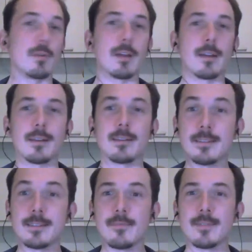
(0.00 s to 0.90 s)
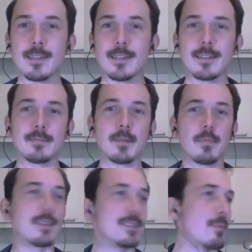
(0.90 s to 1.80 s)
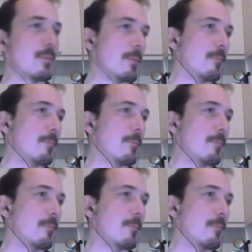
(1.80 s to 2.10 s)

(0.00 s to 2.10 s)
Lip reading: it is definitely something snappy.